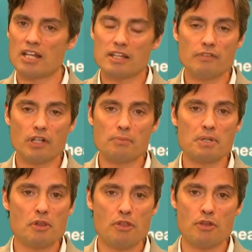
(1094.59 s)
There've only
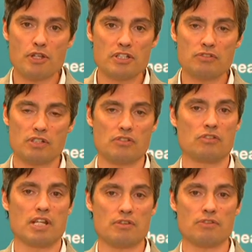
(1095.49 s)
been 36
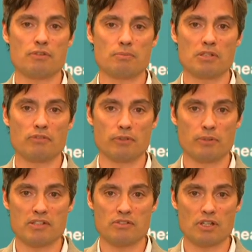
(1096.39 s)
deaths from
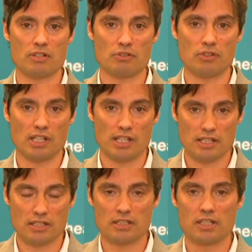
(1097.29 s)
influenza this year,
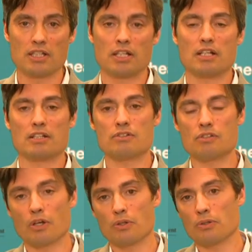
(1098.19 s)
and
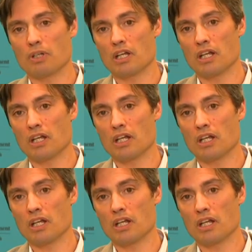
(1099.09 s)
so.